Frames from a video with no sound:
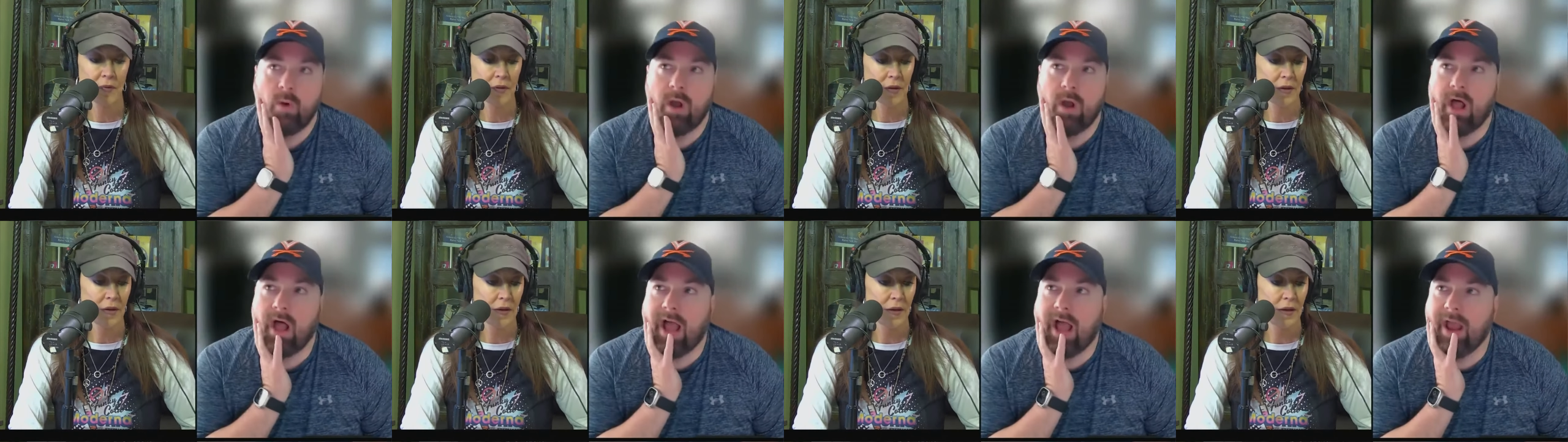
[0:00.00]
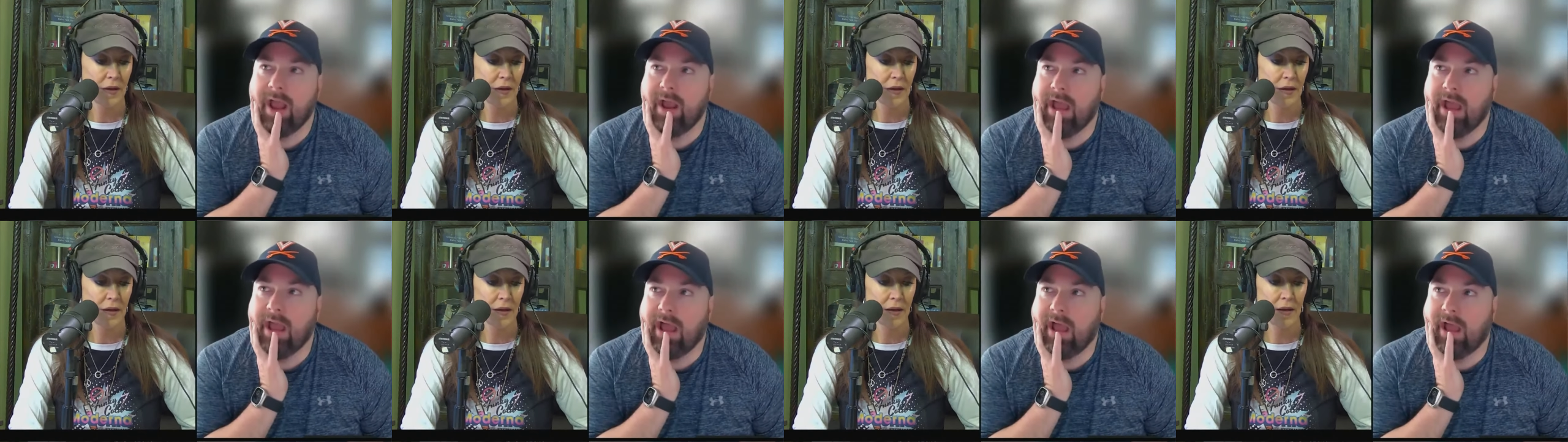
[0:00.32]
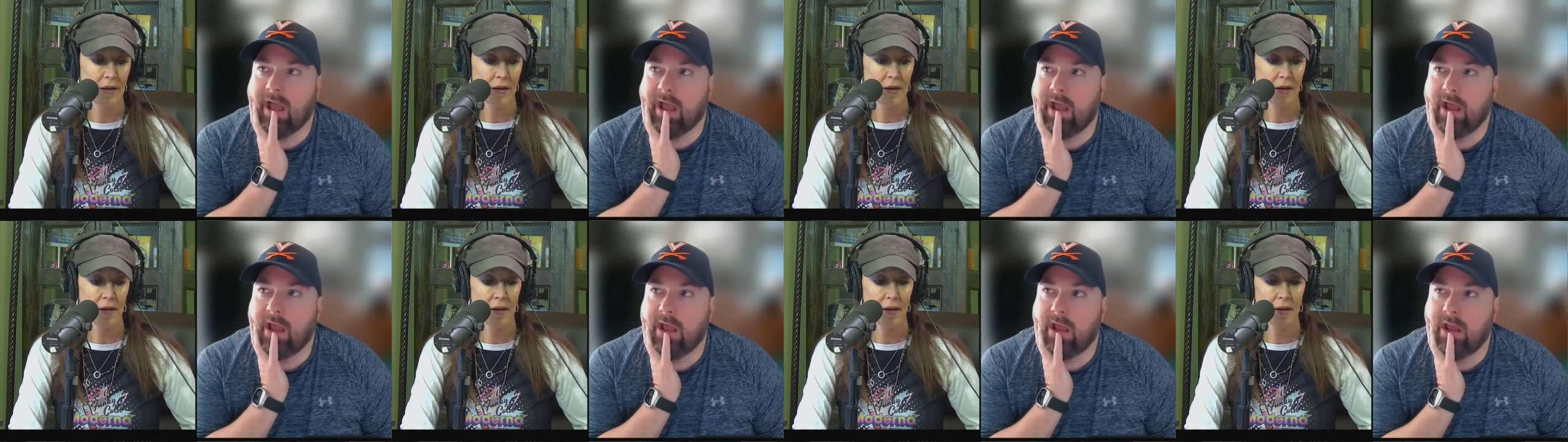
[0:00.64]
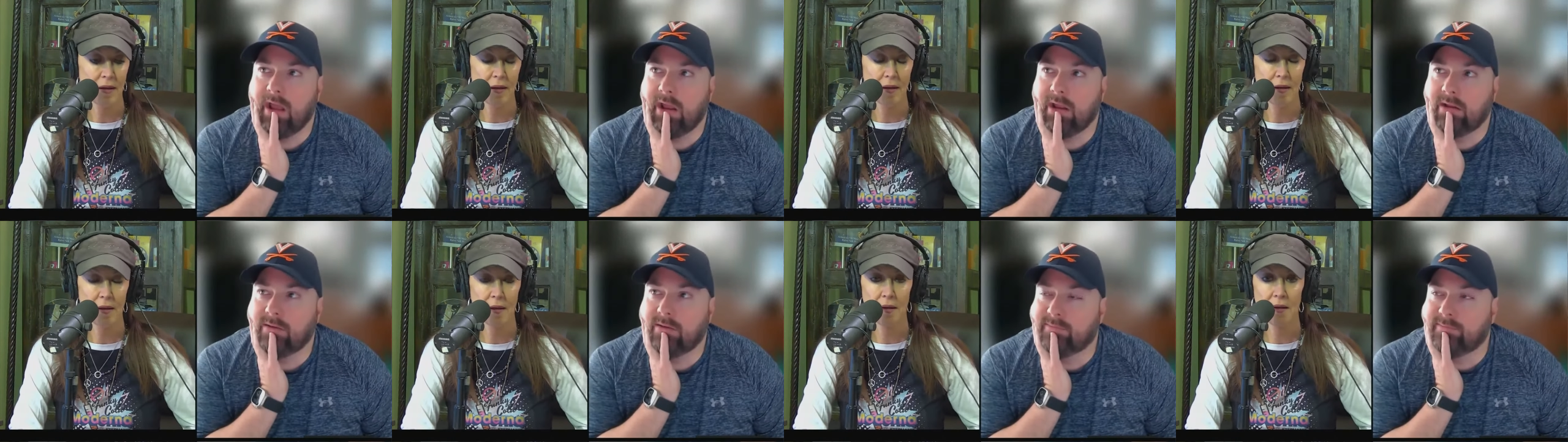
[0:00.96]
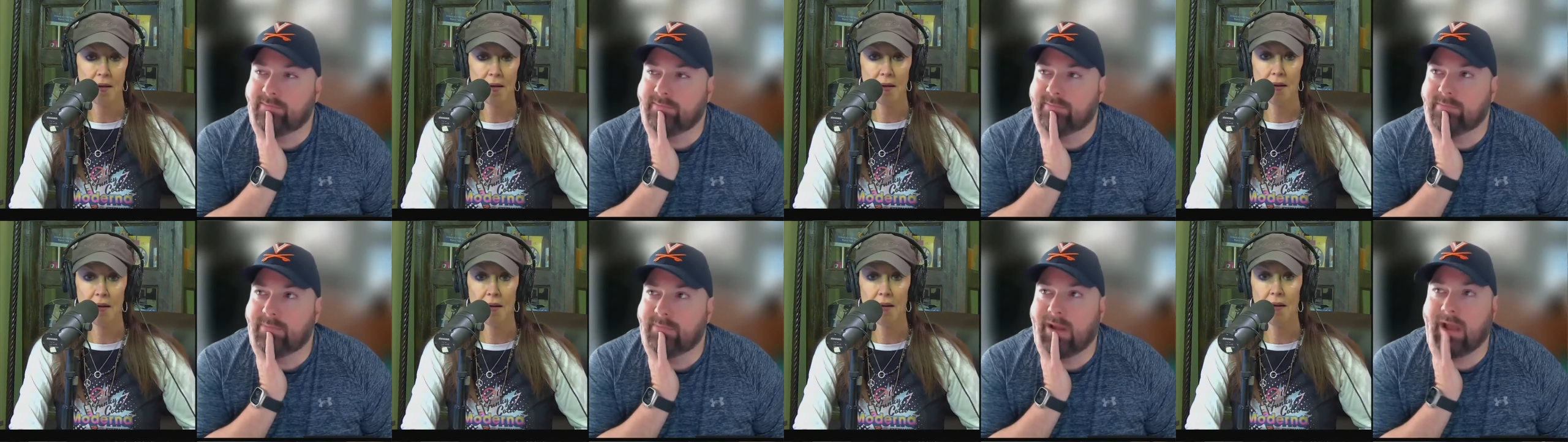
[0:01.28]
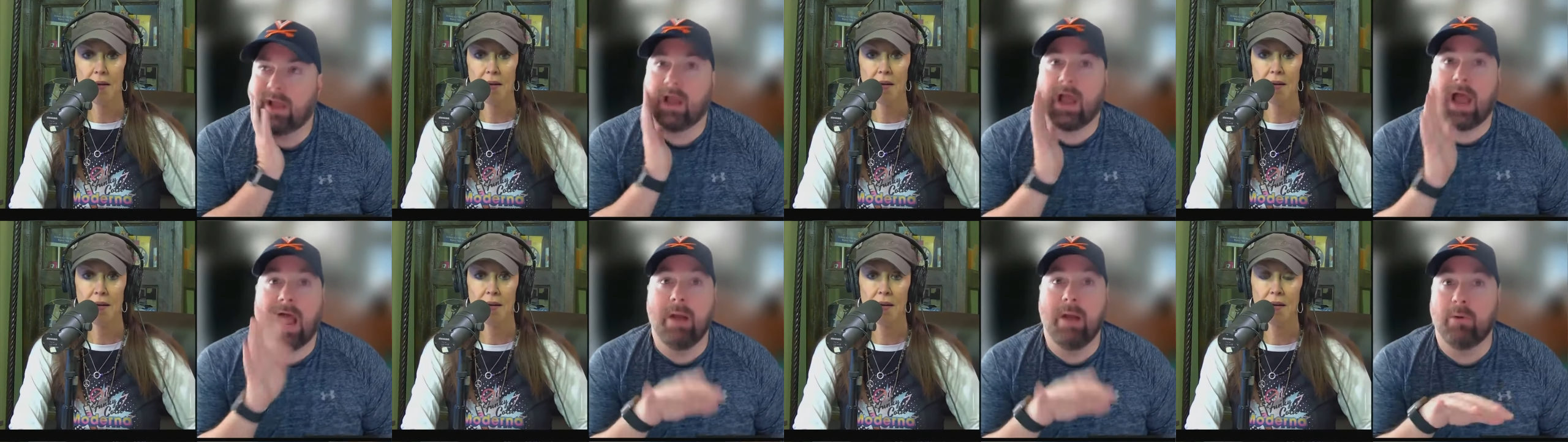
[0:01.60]
Speaker 1: Well, I
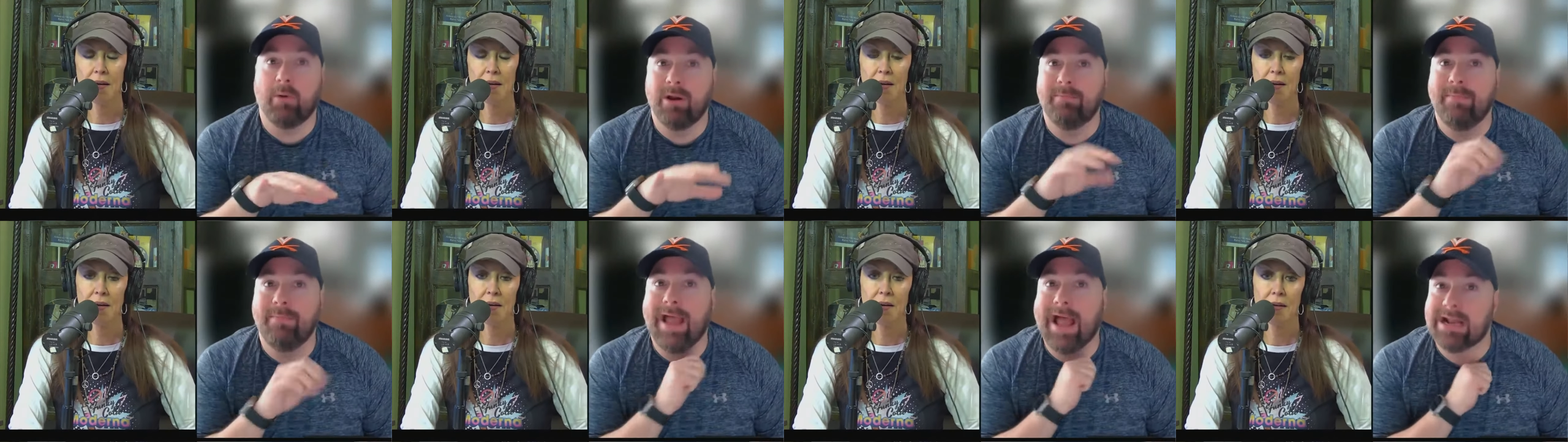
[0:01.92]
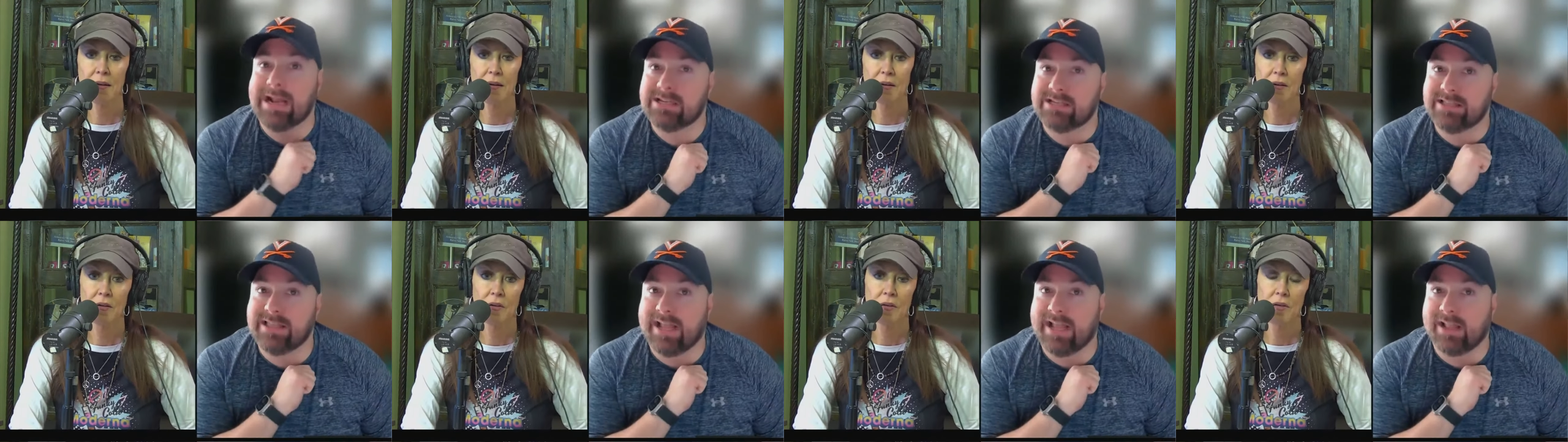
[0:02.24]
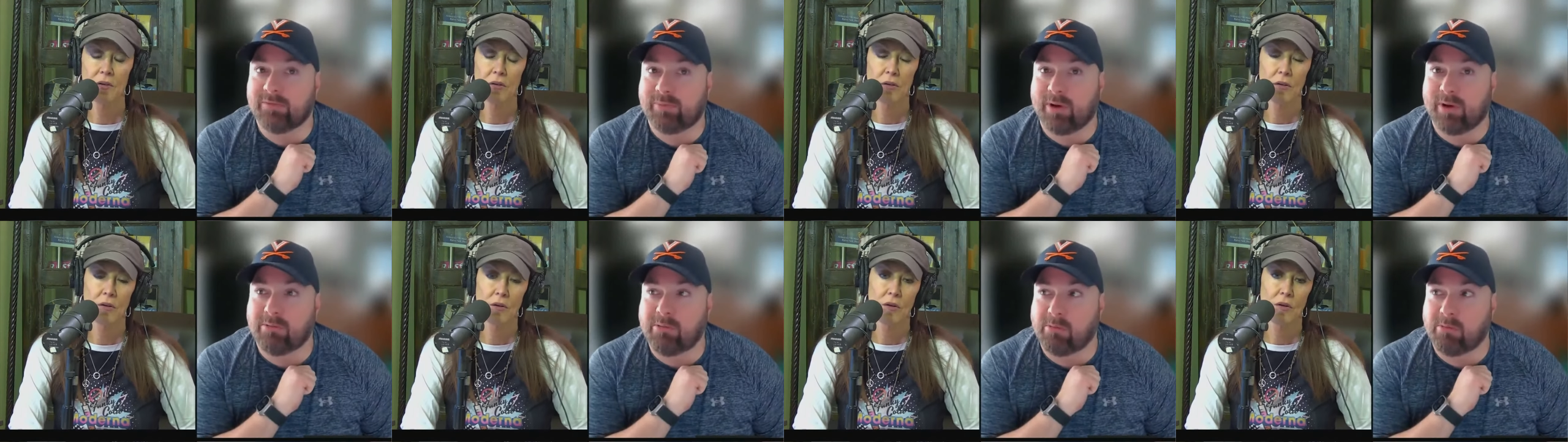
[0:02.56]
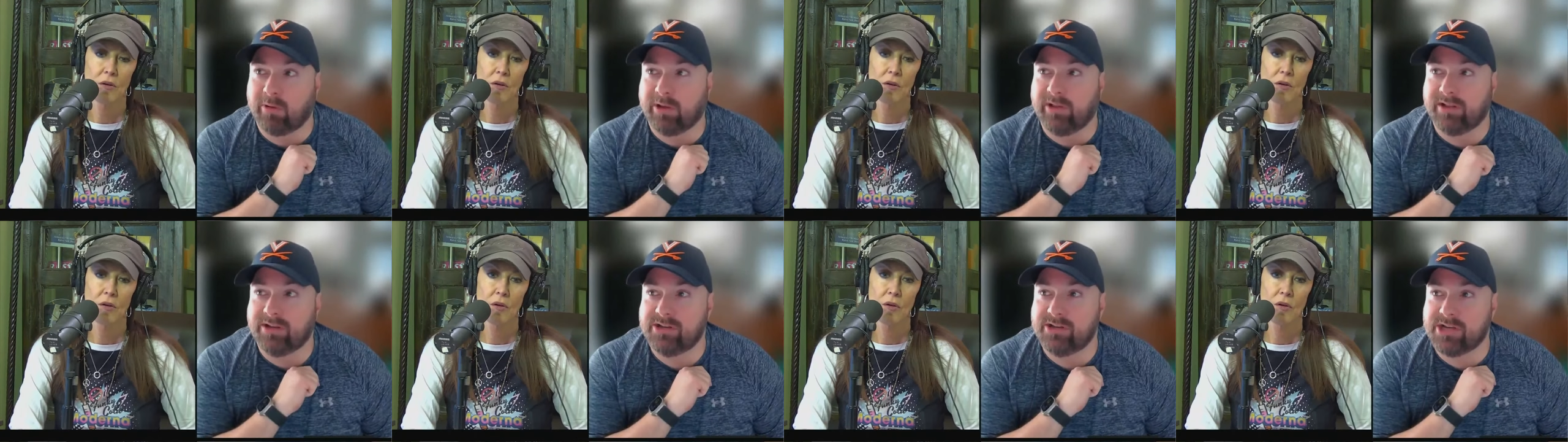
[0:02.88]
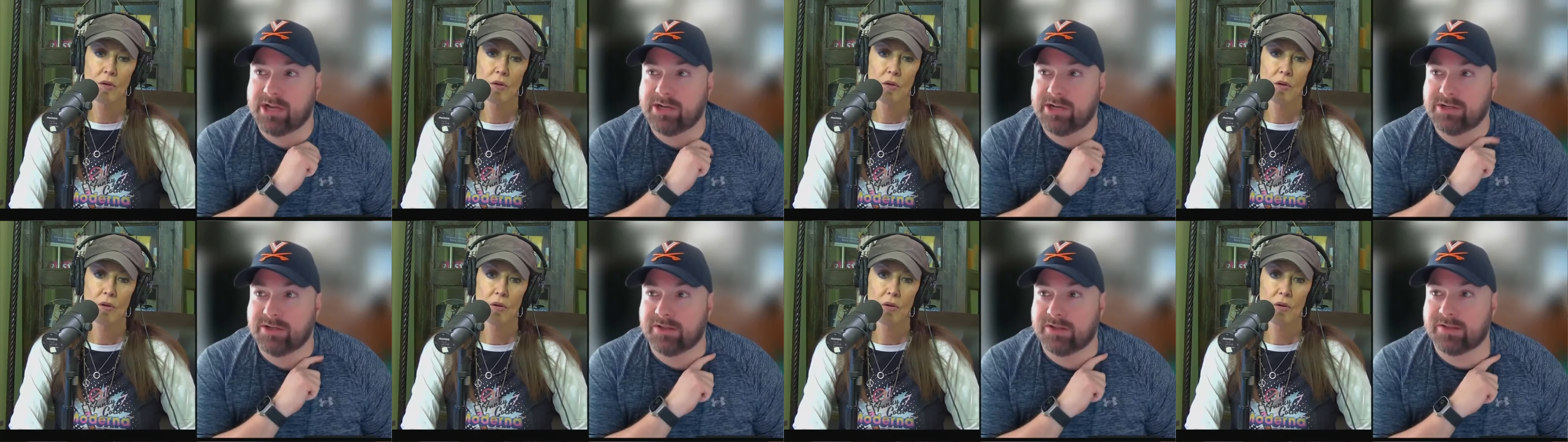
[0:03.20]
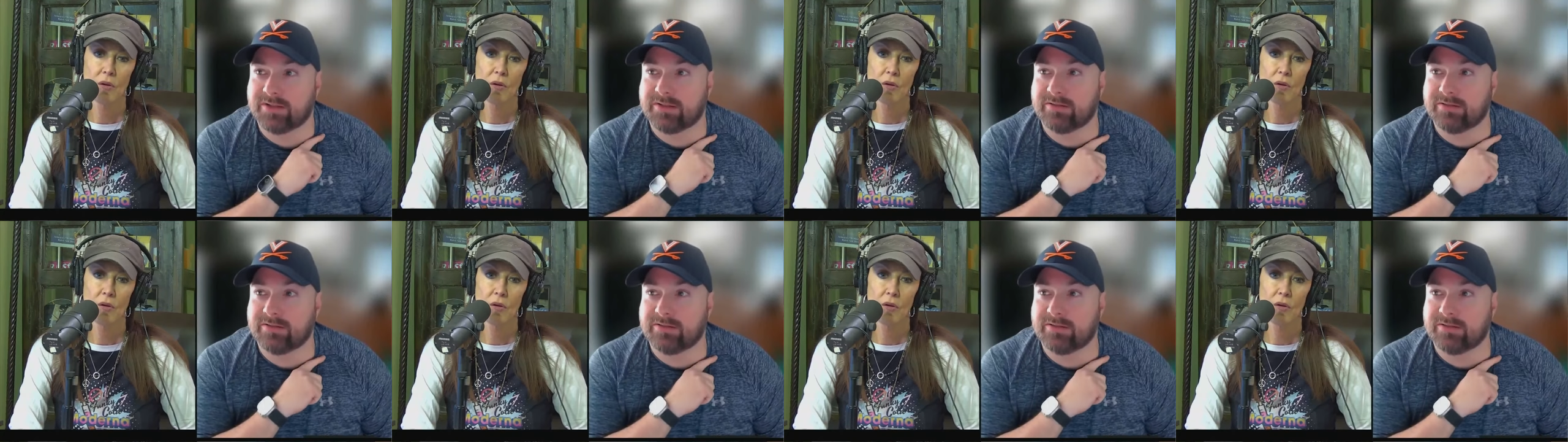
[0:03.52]
I would imagine that's probably the judge's